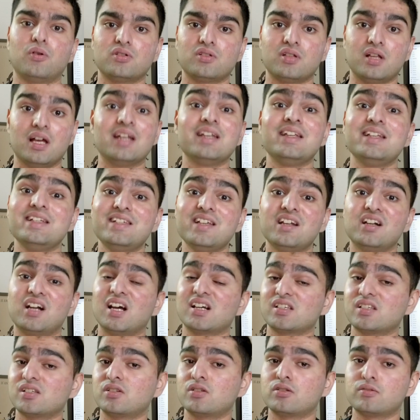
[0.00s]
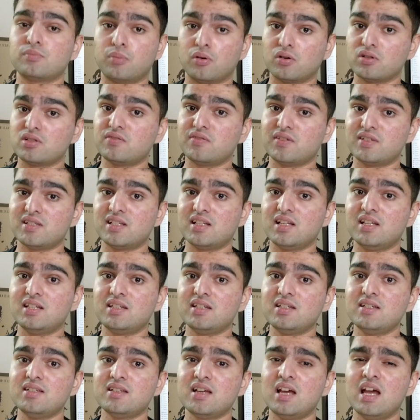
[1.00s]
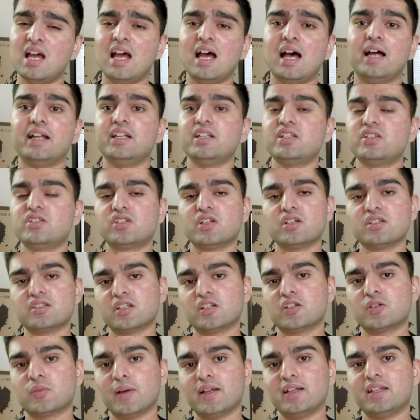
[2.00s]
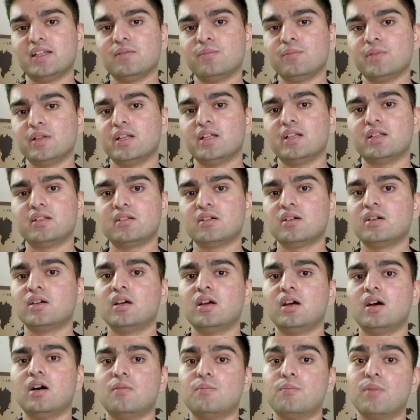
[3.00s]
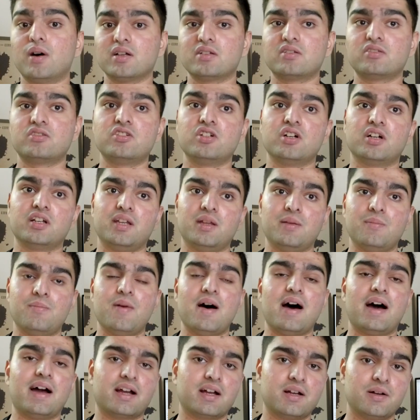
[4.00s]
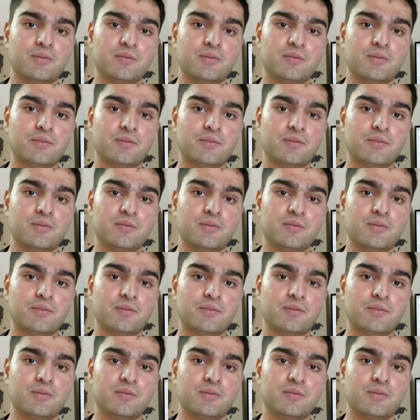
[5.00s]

an easier access to sports facilities, and it's just a 20-minute bus journey back.